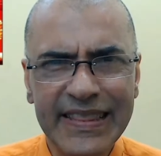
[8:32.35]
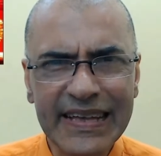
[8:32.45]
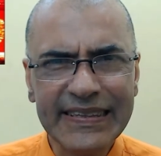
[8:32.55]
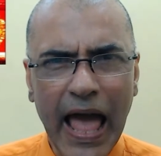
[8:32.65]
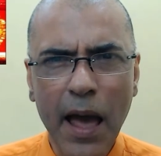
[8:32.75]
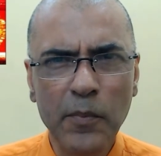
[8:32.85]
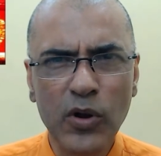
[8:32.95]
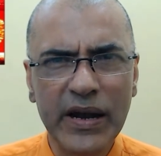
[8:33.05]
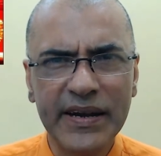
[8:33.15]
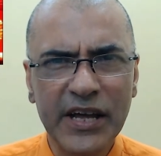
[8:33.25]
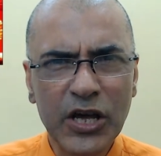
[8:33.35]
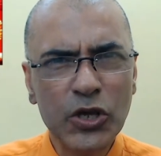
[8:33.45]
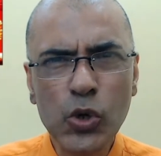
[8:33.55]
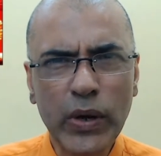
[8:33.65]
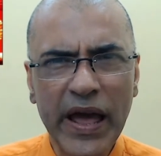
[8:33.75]
This
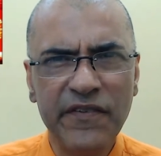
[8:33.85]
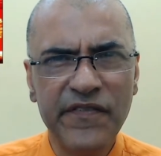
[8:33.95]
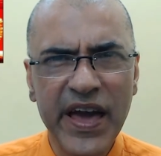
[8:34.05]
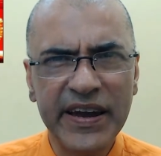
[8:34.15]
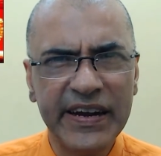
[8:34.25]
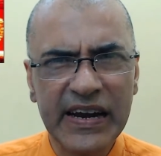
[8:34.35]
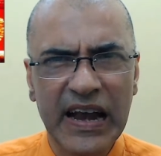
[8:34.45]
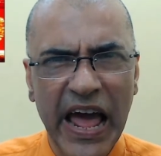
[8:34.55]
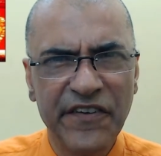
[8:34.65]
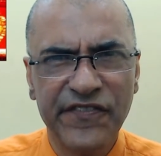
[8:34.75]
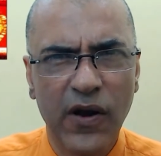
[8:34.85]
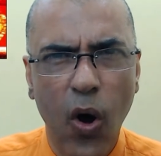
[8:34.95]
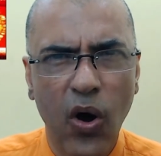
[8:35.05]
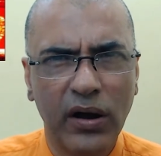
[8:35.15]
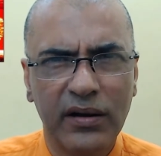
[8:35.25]
amulet, you can wear it
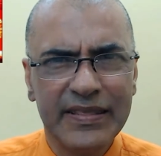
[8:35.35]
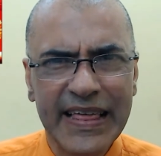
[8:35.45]
lifelong.